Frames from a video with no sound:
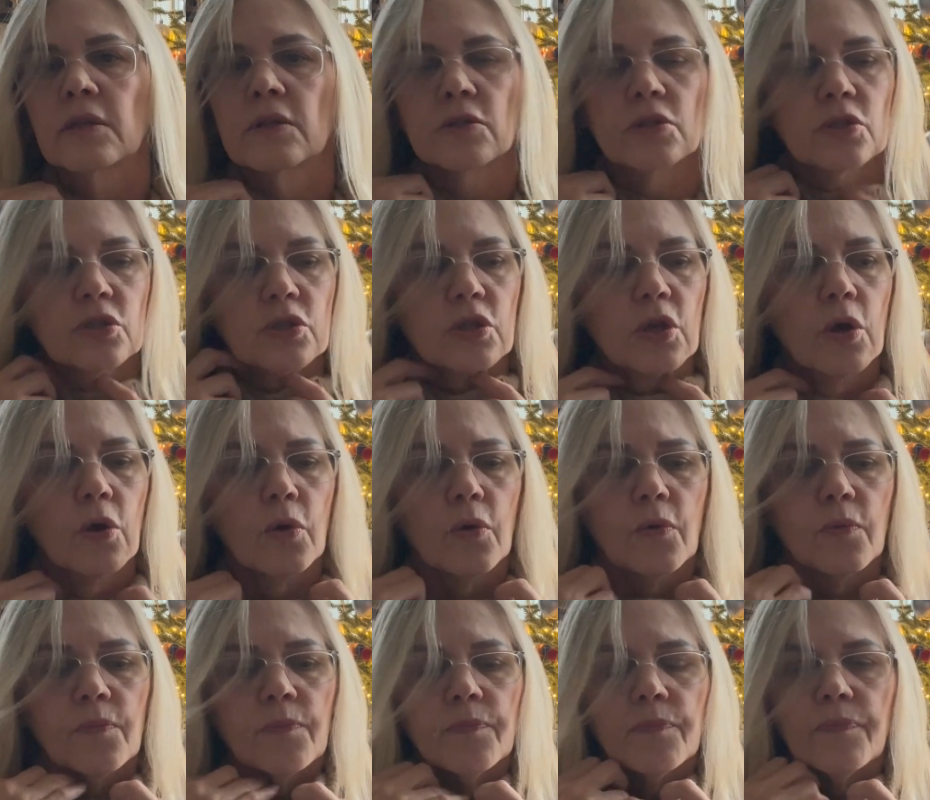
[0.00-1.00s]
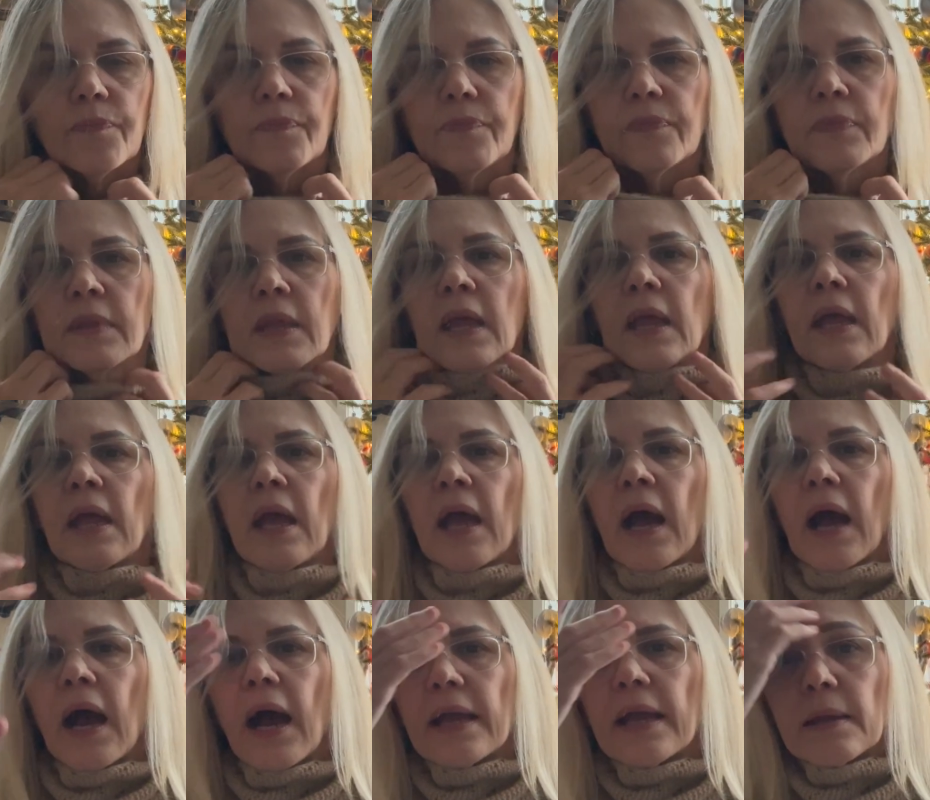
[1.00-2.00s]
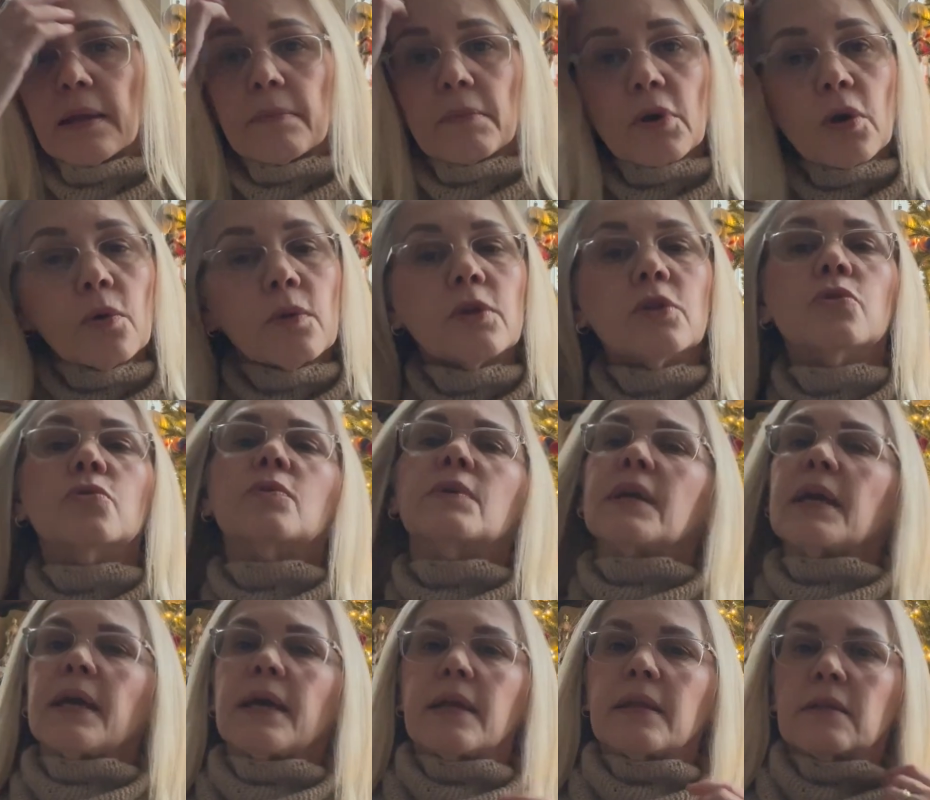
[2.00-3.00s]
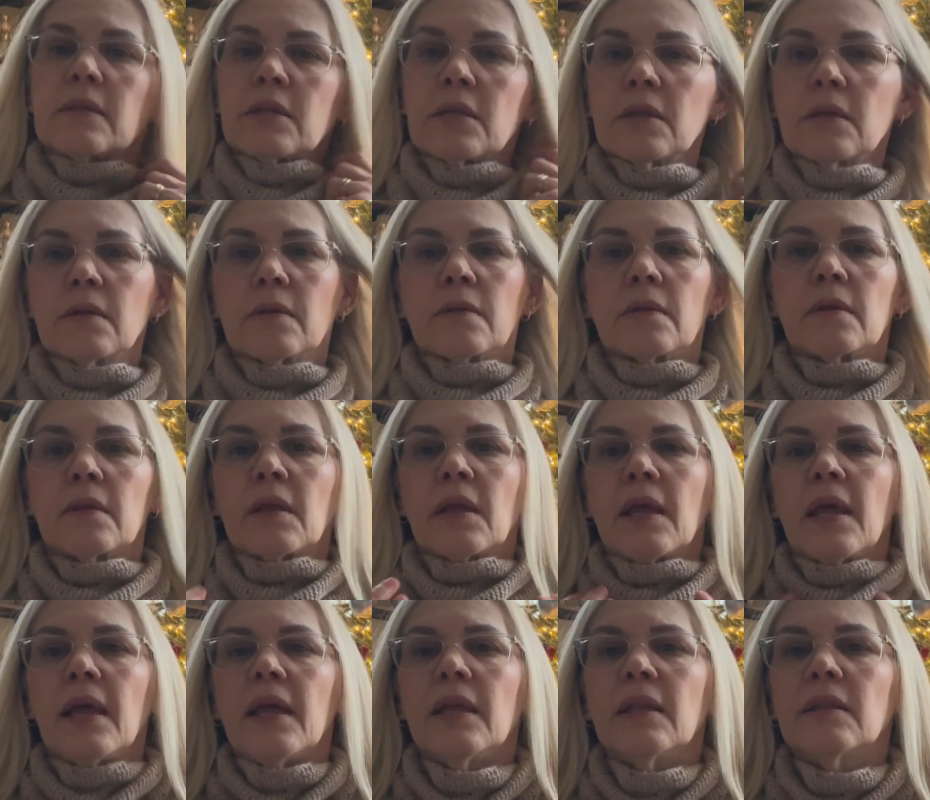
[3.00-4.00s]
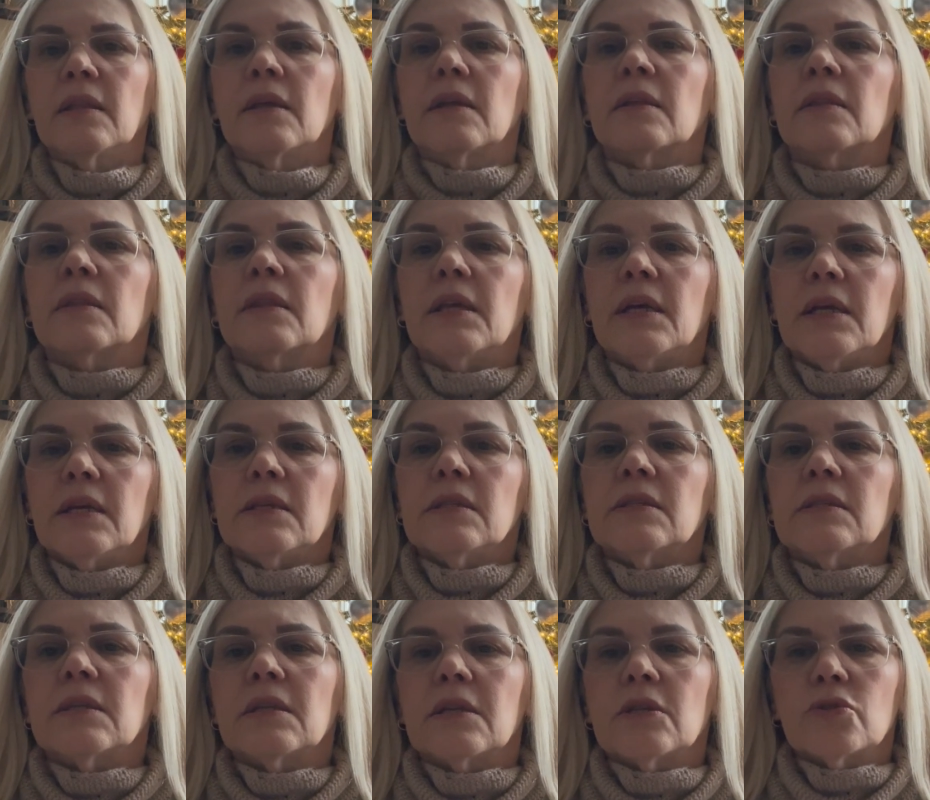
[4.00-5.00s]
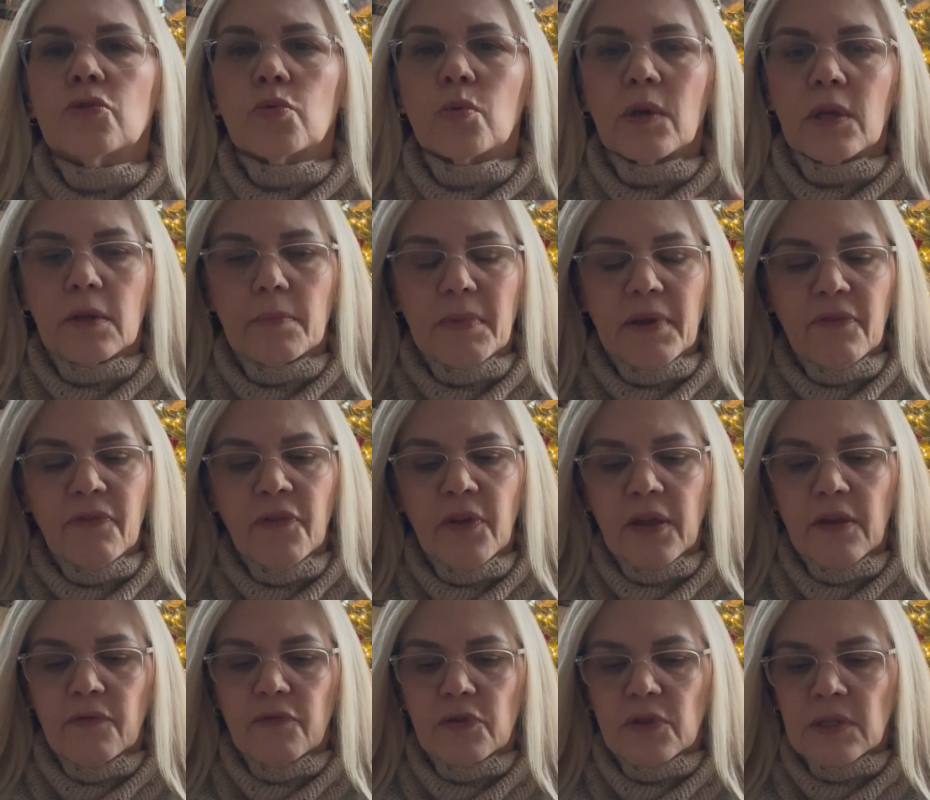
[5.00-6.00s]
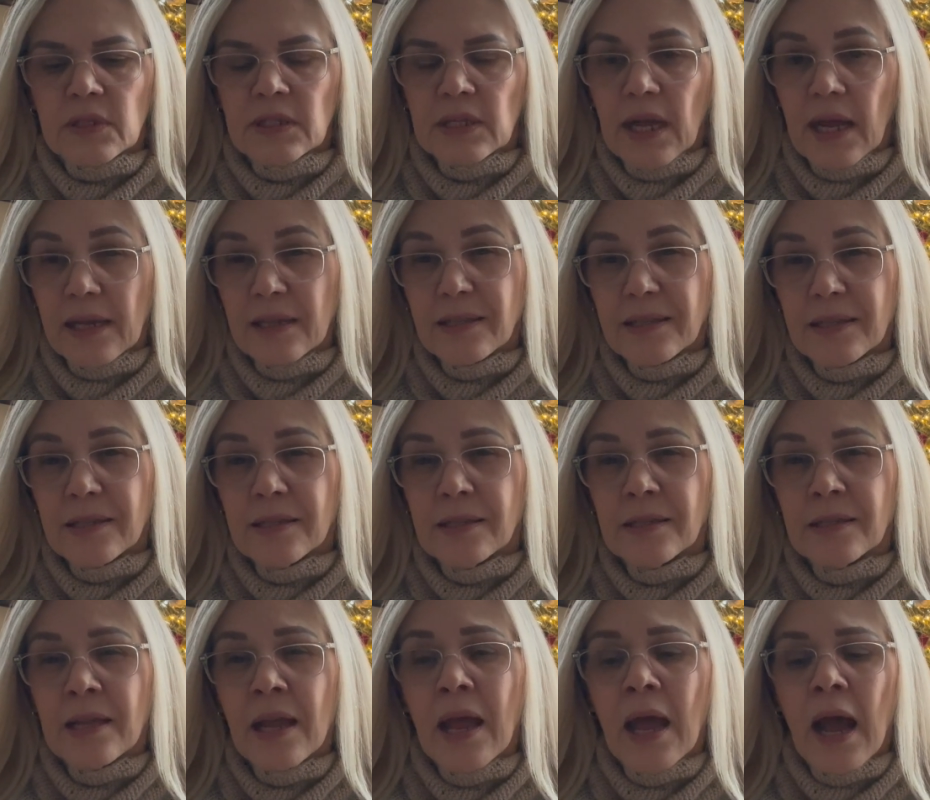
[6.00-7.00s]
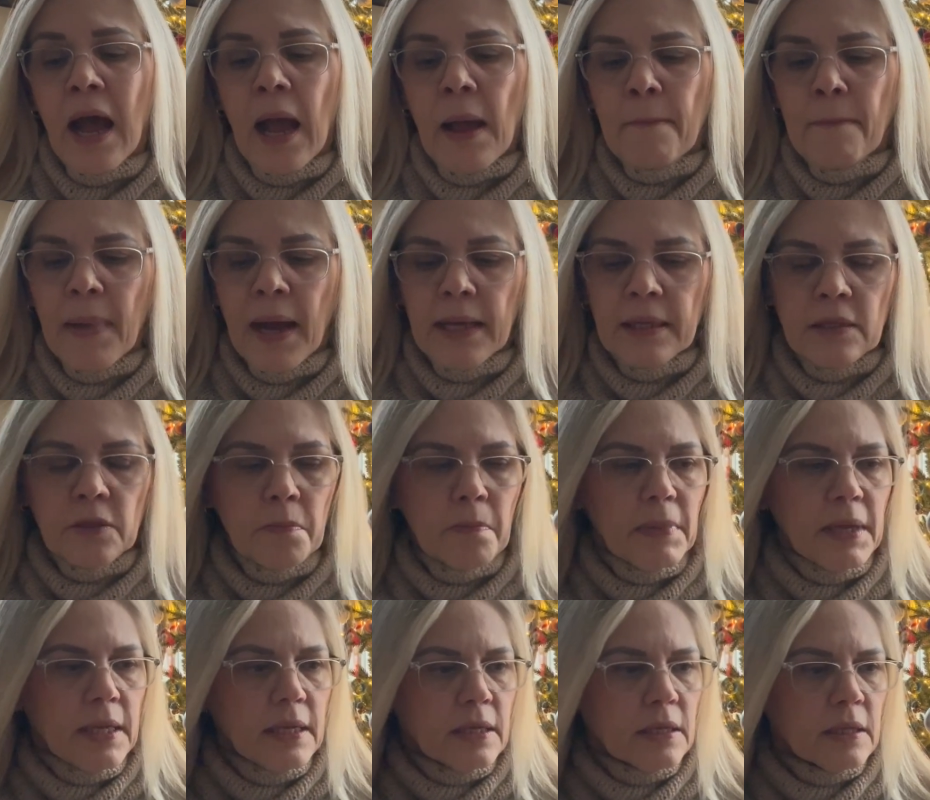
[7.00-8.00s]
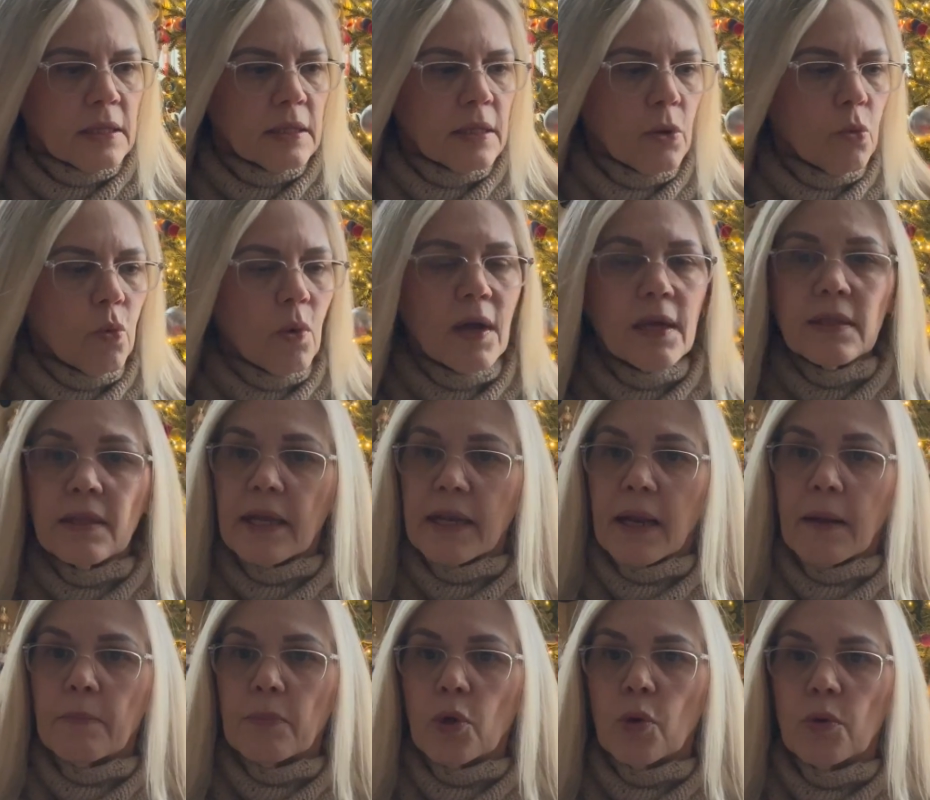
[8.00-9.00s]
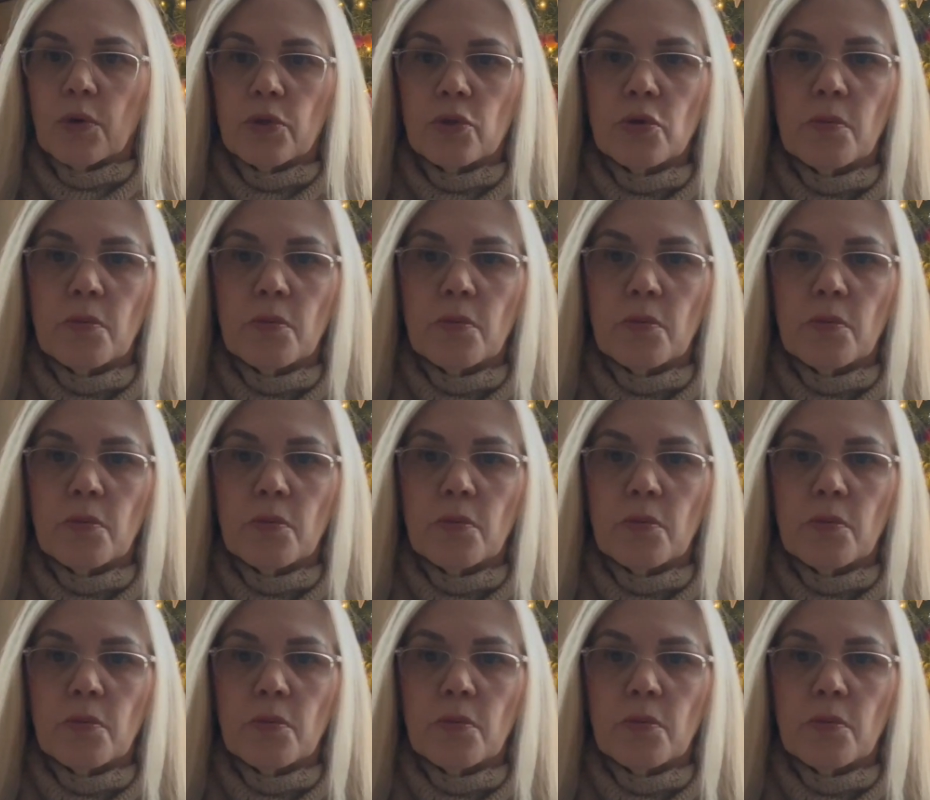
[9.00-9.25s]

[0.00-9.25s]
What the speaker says: So I am going to get, and this is one of my favorite sizes. I might make the one that I'm going to